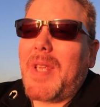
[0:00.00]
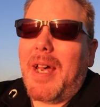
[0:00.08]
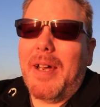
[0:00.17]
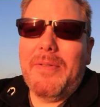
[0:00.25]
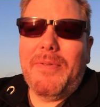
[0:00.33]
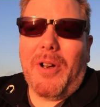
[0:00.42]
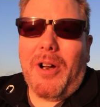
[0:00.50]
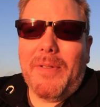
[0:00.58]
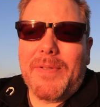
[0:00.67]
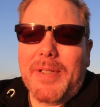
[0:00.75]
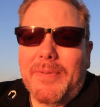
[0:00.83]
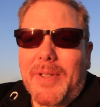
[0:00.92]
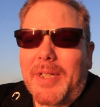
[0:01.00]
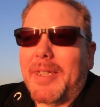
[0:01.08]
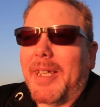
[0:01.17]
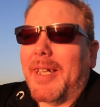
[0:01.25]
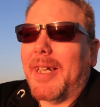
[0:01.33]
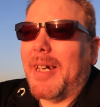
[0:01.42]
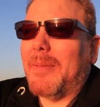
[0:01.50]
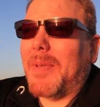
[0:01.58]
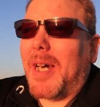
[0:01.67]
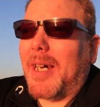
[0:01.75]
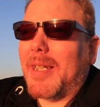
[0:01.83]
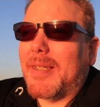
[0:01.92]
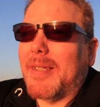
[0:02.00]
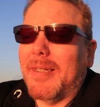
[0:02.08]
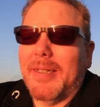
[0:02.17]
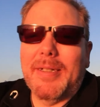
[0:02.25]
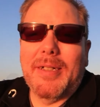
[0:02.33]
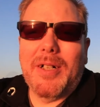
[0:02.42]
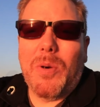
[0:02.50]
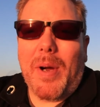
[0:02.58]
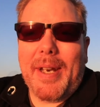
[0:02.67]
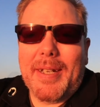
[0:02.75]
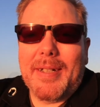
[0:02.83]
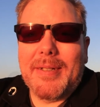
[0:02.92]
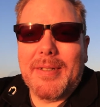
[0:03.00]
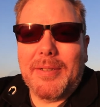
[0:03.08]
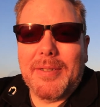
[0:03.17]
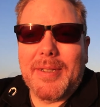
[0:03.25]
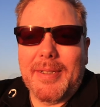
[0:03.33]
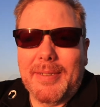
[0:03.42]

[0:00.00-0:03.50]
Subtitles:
I've often felt like I'm not quite an adult.